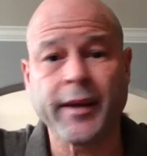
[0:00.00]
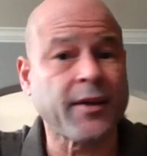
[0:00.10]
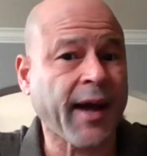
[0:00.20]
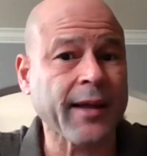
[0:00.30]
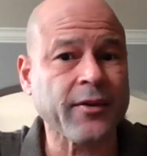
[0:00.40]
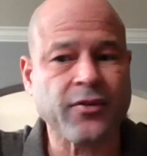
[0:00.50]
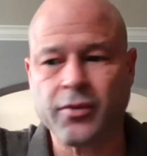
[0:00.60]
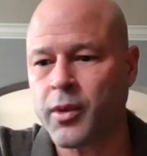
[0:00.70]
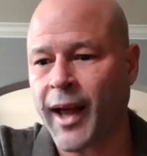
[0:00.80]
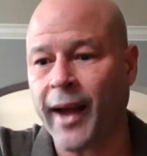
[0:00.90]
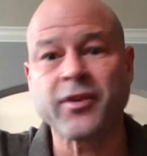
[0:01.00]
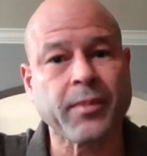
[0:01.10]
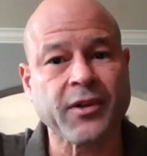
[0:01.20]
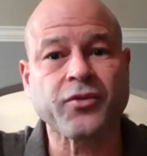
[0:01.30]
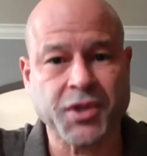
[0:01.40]
in dallas we'll have to
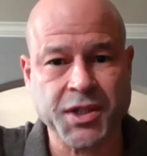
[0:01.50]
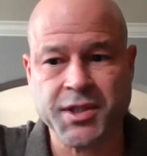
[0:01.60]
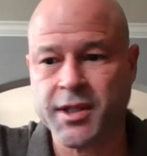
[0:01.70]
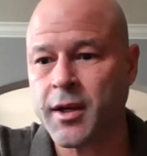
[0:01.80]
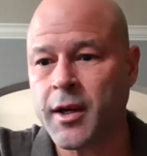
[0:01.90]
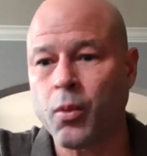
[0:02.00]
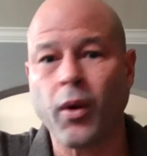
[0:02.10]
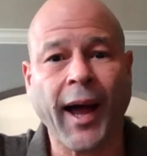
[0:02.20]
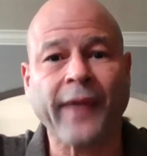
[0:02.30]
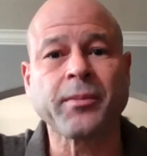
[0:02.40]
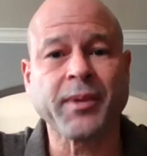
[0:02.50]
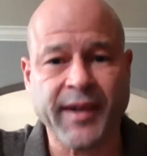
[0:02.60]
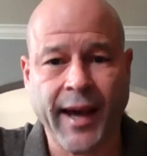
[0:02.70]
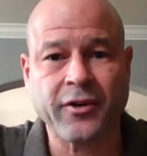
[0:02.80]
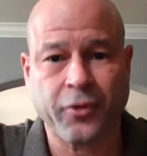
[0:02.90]
be strategic we'll have to be
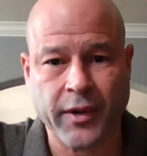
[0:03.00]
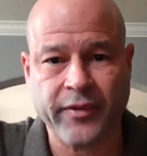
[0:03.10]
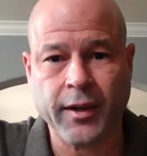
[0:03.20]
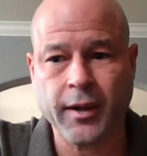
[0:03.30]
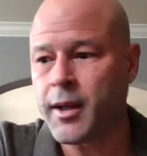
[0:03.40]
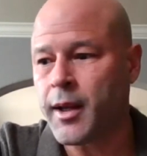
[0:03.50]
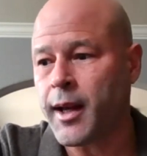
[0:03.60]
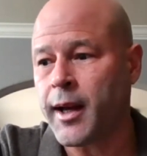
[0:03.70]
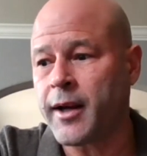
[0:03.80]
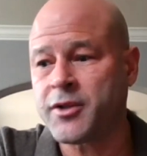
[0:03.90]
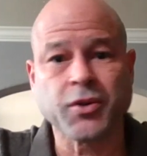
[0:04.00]
data driven uh,